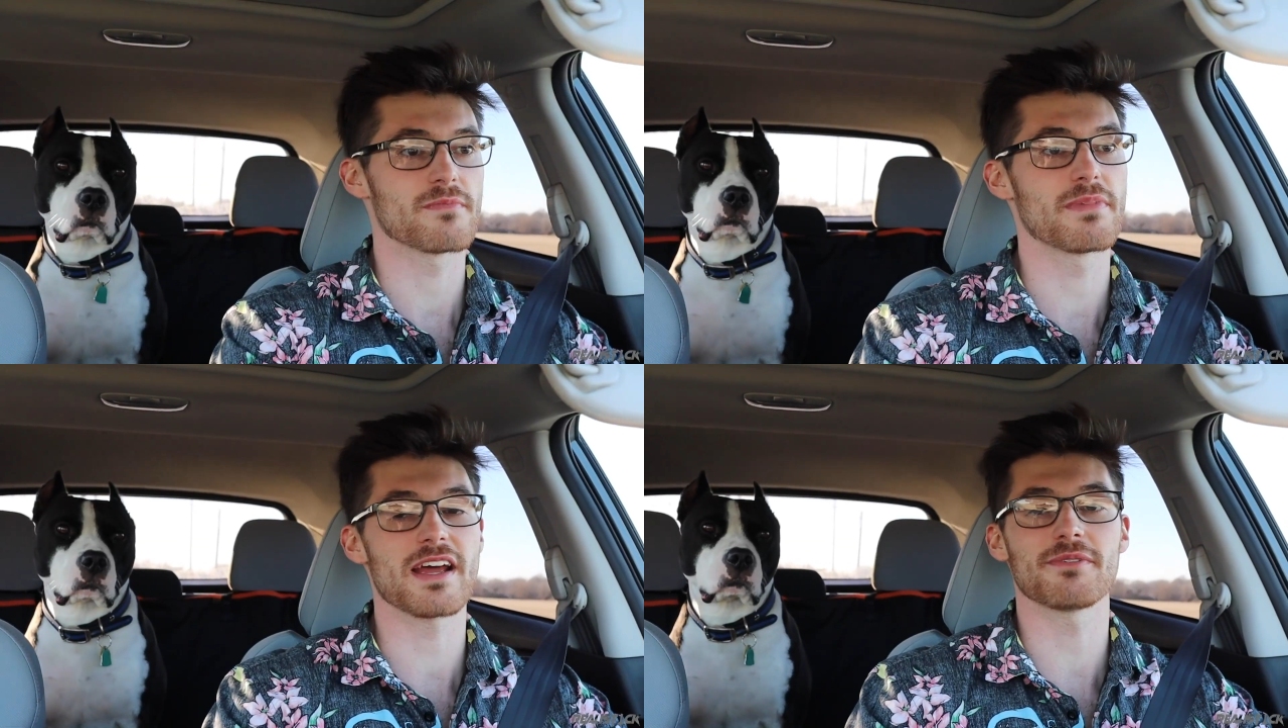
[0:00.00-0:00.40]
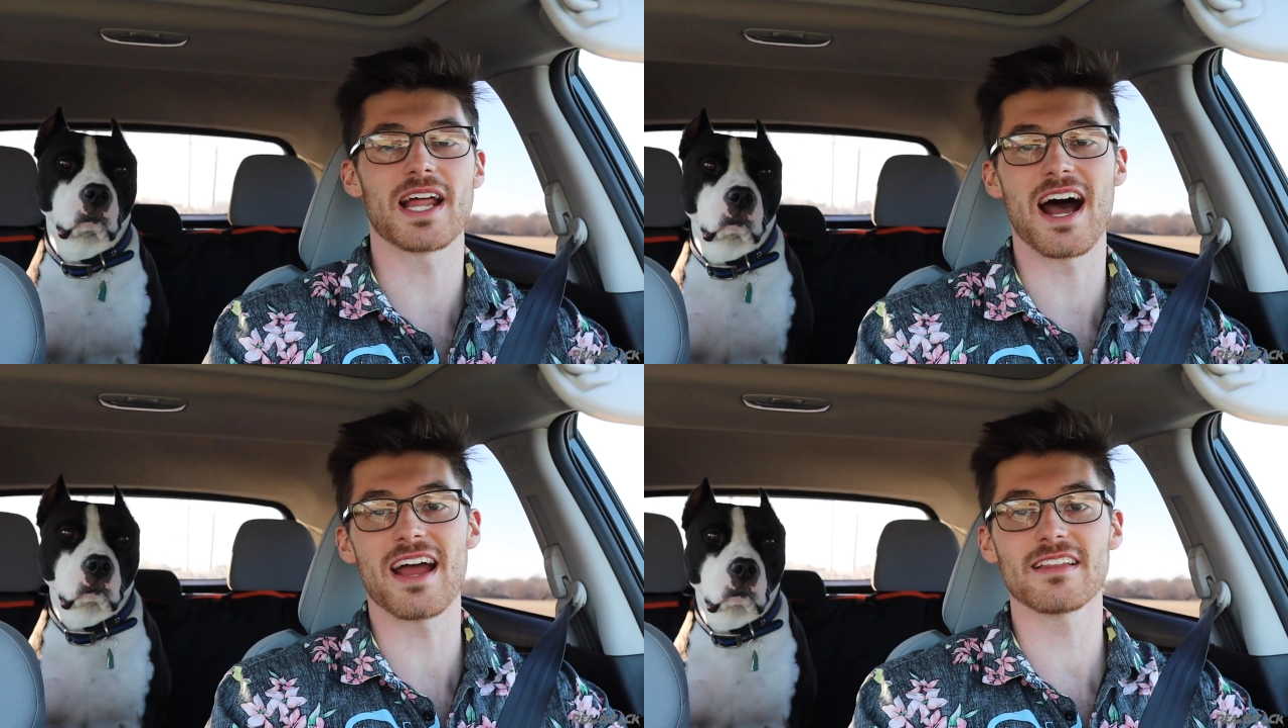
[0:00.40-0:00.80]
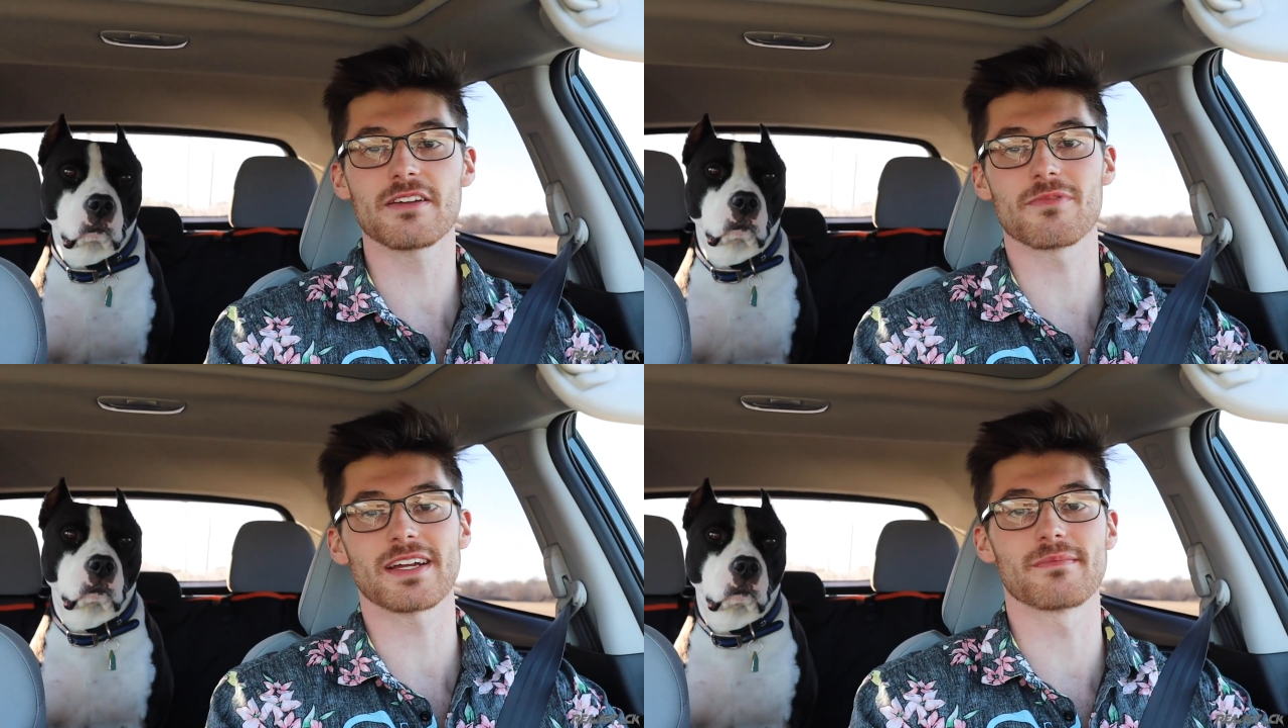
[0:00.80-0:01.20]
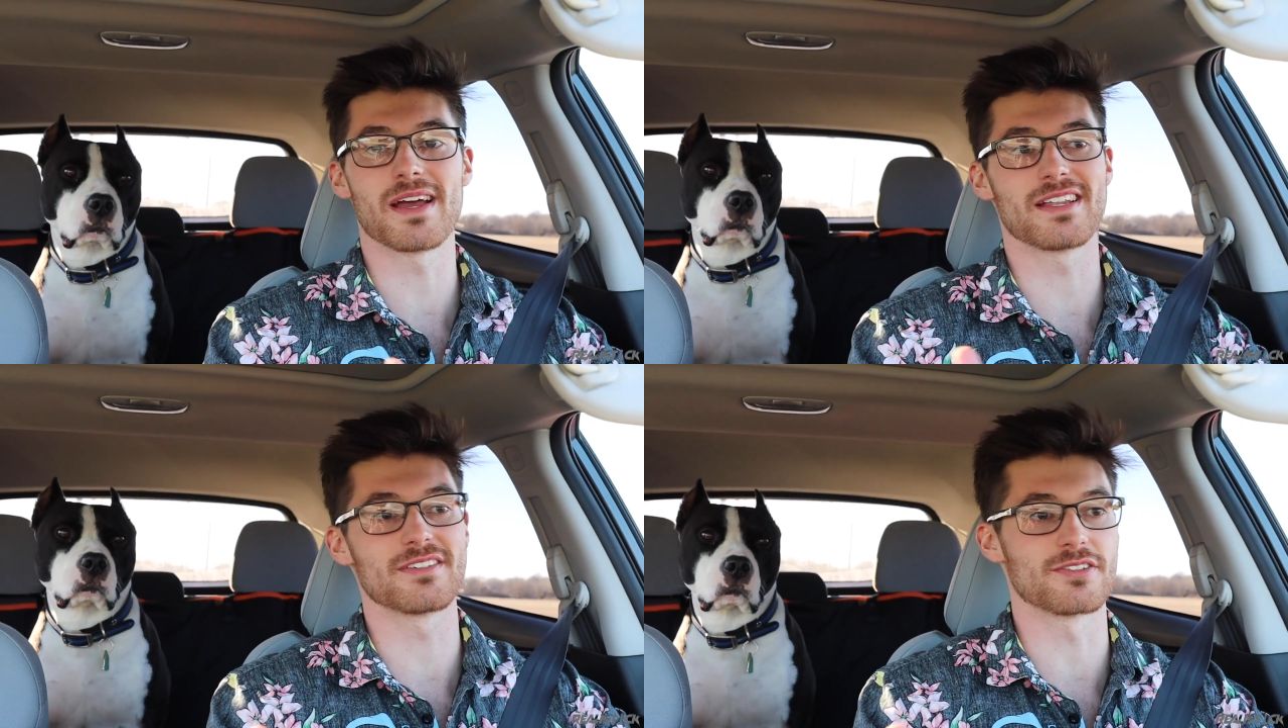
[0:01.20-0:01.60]
But I would highly
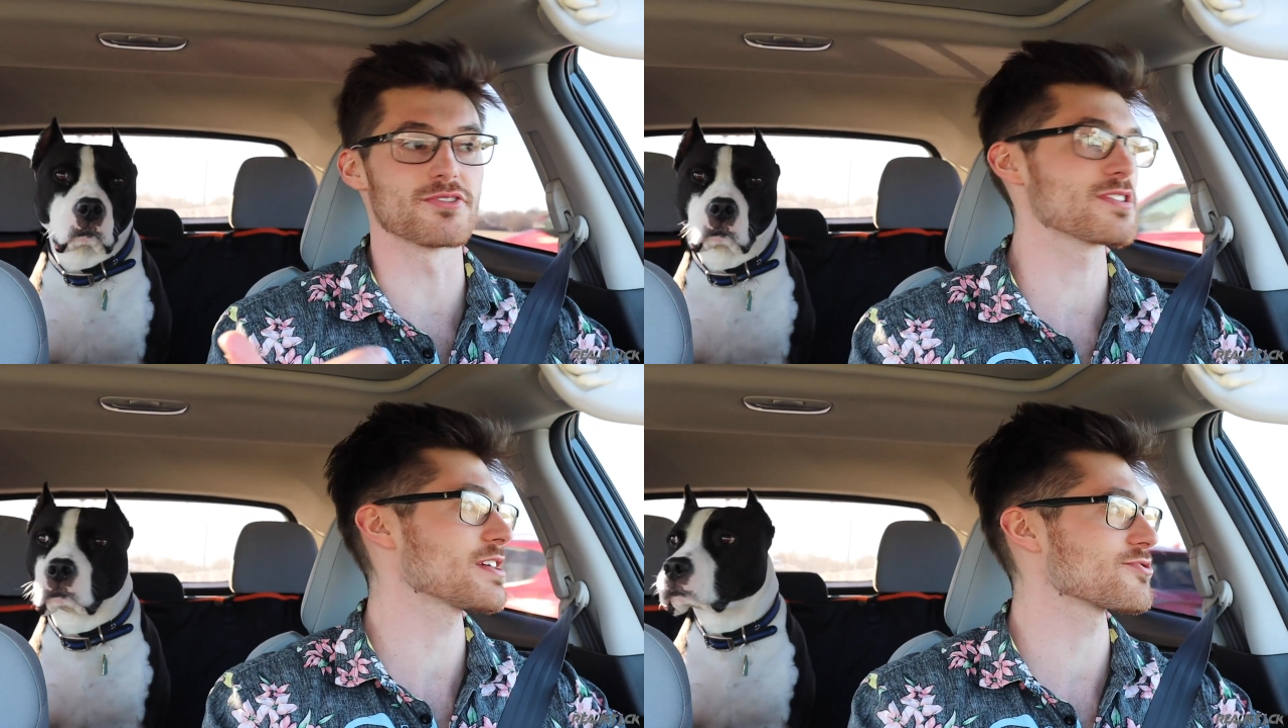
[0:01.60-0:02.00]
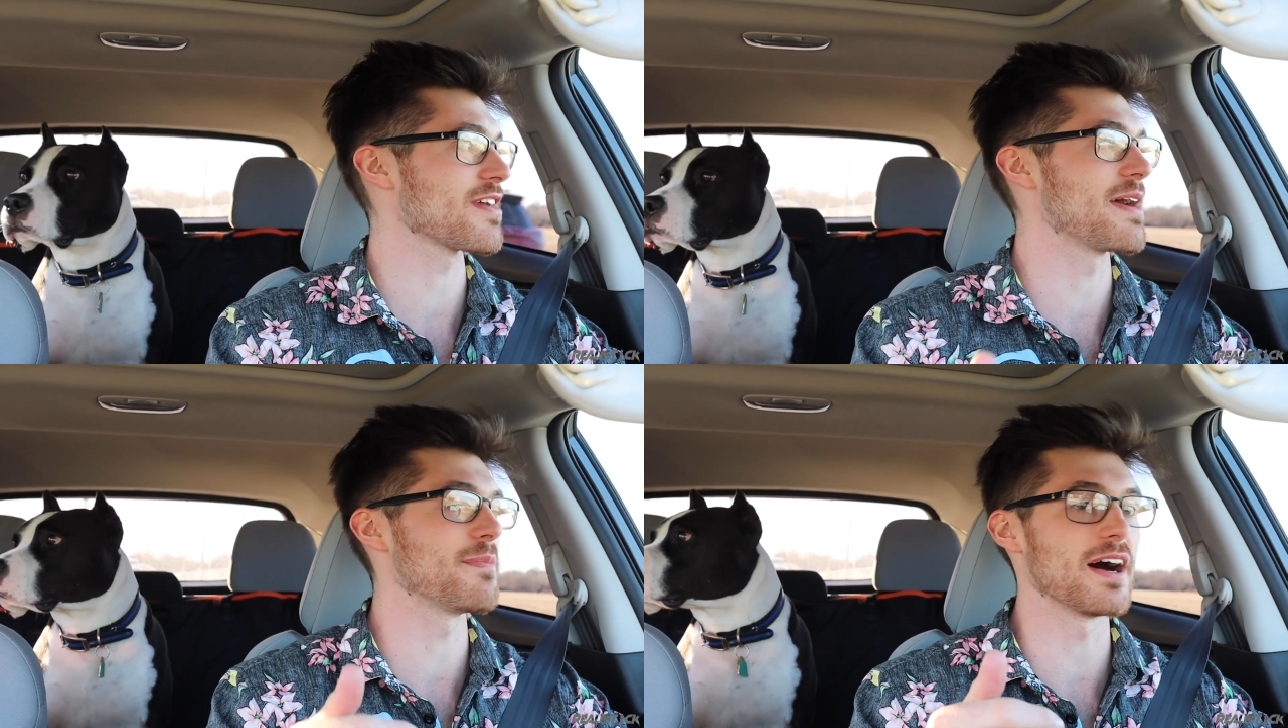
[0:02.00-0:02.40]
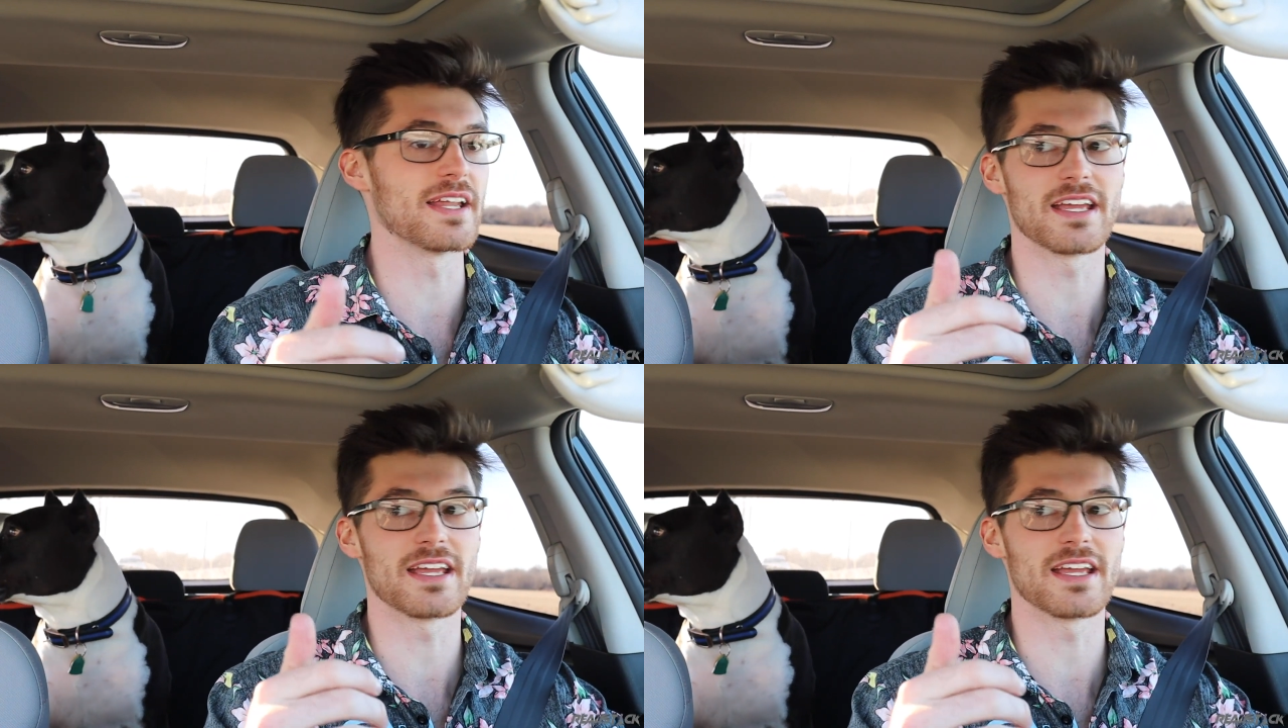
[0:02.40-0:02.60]
recommend using a tripod